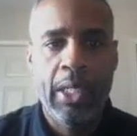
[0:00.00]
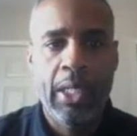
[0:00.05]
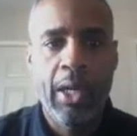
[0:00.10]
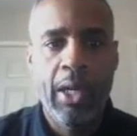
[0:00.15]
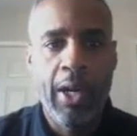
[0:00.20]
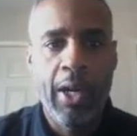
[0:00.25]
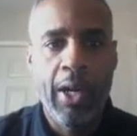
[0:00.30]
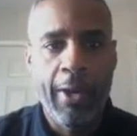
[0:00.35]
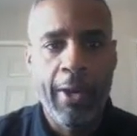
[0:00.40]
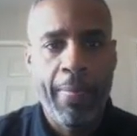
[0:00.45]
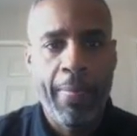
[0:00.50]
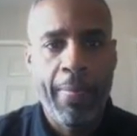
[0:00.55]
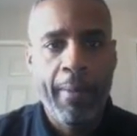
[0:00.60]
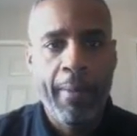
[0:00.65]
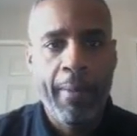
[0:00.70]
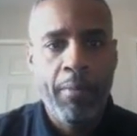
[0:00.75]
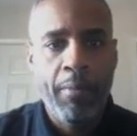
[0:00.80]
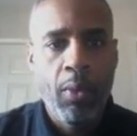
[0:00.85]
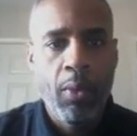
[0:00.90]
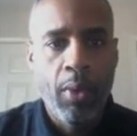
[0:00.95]
Alright,
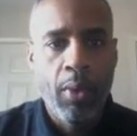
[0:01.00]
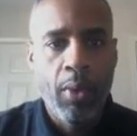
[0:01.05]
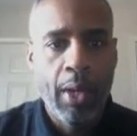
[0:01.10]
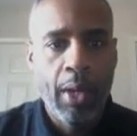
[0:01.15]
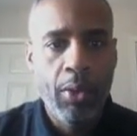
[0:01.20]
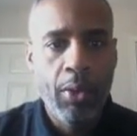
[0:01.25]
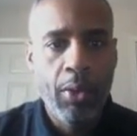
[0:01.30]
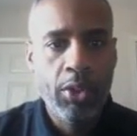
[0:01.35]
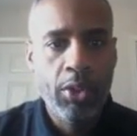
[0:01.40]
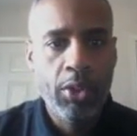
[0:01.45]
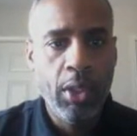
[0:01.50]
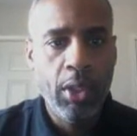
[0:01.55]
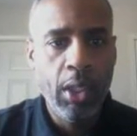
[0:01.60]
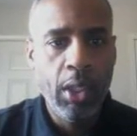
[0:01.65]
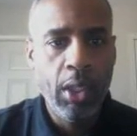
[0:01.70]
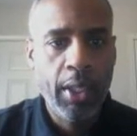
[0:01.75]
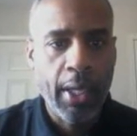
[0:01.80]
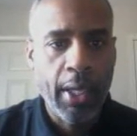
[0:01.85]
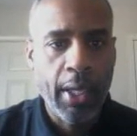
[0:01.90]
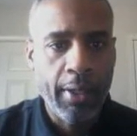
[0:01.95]
what I want you to
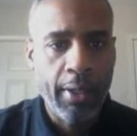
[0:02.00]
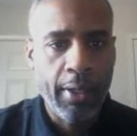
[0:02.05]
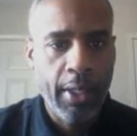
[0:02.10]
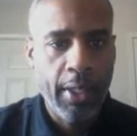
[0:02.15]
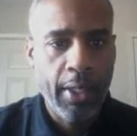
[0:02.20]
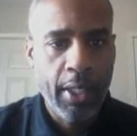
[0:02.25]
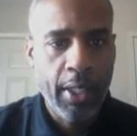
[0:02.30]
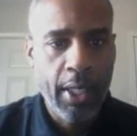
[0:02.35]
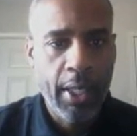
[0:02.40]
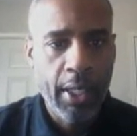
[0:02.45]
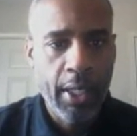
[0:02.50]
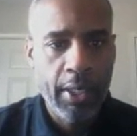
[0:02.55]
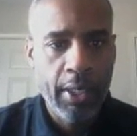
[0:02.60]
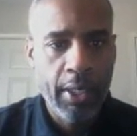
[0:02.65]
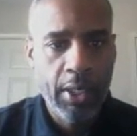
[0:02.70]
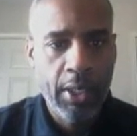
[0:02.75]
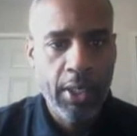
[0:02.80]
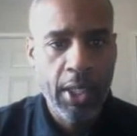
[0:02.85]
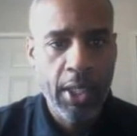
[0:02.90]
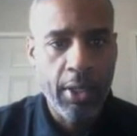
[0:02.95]
look at
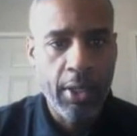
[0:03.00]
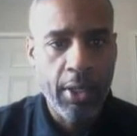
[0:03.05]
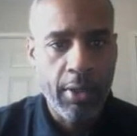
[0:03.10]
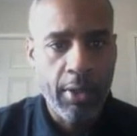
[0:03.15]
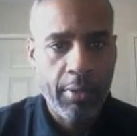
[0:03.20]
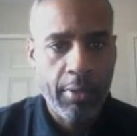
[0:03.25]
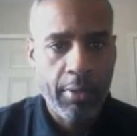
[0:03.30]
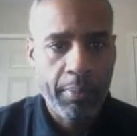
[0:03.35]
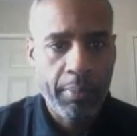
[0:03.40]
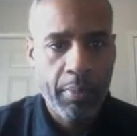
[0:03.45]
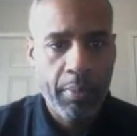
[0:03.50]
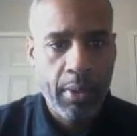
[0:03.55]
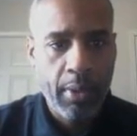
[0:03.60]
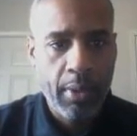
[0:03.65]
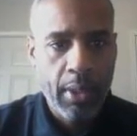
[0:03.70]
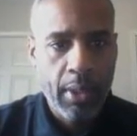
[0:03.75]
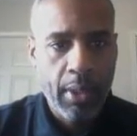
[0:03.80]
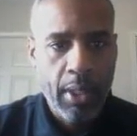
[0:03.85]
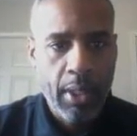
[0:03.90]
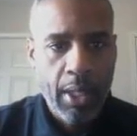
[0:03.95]
is here,
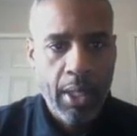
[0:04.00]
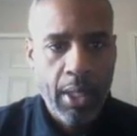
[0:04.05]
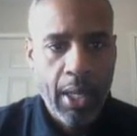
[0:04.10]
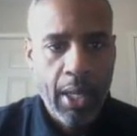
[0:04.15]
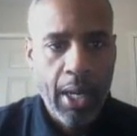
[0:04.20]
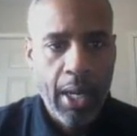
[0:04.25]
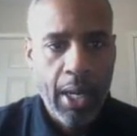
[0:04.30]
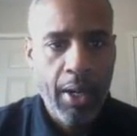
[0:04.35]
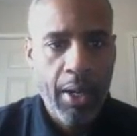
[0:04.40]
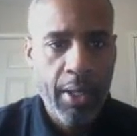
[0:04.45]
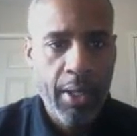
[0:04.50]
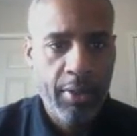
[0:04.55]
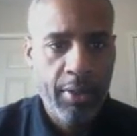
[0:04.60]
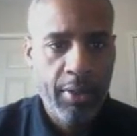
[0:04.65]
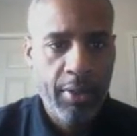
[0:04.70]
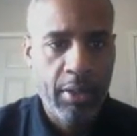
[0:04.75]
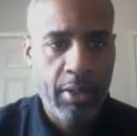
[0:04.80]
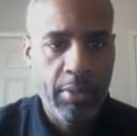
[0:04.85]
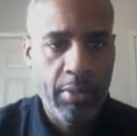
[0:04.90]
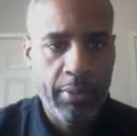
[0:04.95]
our
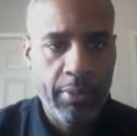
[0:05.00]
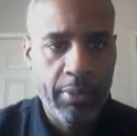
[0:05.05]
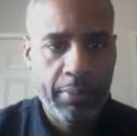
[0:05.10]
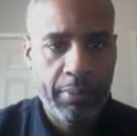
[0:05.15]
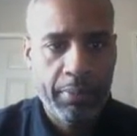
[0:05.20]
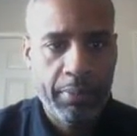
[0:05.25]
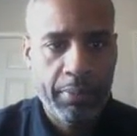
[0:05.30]
estimate.